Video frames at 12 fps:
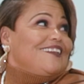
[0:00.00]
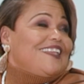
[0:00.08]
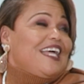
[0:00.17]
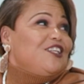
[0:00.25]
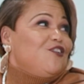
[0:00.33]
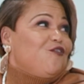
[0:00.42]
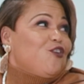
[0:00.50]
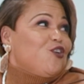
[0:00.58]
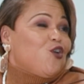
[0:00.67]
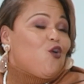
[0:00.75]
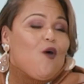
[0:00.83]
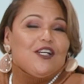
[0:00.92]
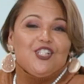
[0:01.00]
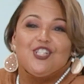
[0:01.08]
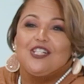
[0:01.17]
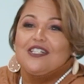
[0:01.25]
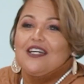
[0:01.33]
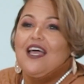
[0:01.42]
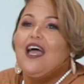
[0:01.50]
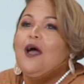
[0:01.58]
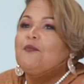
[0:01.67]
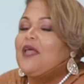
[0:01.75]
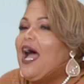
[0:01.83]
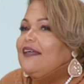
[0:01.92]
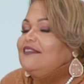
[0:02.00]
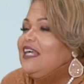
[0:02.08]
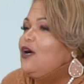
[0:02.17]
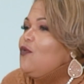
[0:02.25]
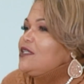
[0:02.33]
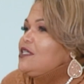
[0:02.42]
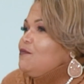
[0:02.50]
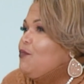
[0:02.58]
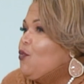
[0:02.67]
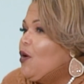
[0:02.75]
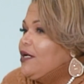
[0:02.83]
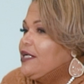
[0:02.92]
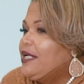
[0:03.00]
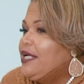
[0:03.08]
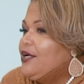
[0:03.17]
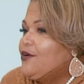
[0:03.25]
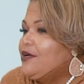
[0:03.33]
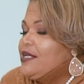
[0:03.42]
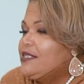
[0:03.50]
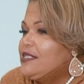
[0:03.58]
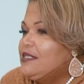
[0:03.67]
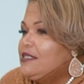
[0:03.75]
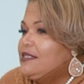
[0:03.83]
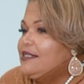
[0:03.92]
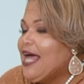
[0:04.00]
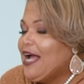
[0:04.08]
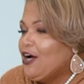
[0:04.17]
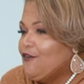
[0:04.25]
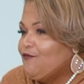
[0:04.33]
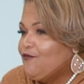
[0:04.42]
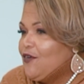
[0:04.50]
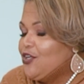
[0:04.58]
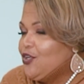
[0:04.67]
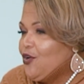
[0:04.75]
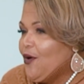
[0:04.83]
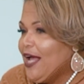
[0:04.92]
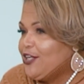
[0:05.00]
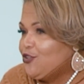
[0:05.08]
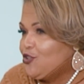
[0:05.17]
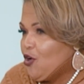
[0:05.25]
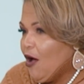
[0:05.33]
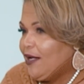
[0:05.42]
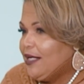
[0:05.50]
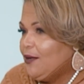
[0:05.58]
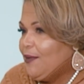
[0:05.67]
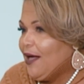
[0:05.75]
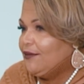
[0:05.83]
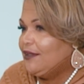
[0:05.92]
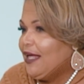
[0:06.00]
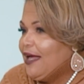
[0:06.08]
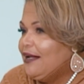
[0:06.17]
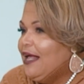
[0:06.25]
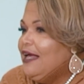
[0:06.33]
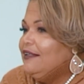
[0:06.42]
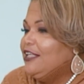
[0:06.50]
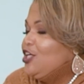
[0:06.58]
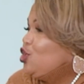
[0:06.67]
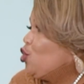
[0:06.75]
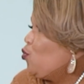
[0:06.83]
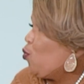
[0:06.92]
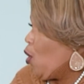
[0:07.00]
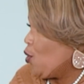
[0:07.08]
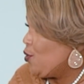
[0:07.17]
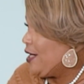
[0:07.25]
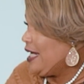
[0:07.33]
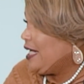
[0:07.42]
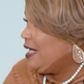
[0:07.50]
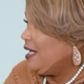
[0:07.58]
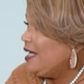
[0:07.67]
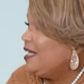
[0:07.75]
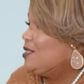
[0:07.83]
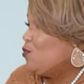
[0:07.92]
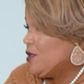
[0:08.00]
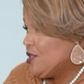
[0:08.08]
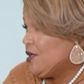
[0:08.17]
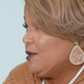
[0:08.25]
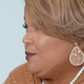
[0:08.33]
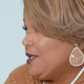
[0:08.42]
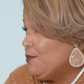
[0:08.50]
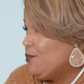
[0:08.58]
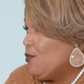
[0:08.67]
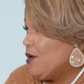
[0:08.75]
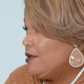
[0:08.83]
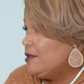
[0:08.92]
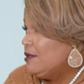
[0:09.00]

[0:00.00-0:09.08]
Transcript: Thank you for your question. I think what's important here is that, as you're talking about that, then your wording is what's going to be important.